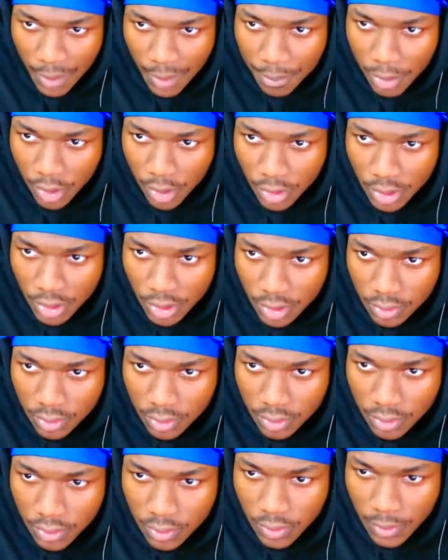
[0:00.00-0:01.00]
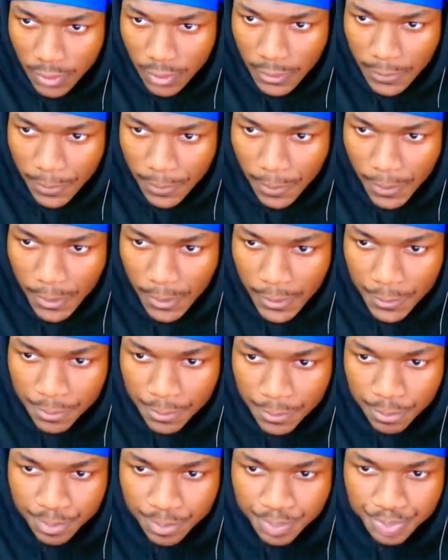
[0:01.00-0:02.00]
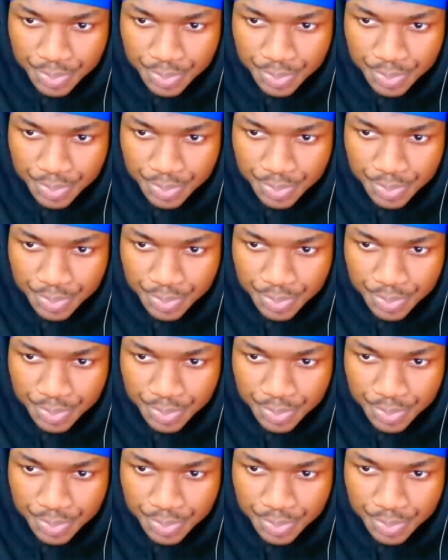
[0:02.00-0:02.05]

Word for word: booted. Kuzma, bangs and scores.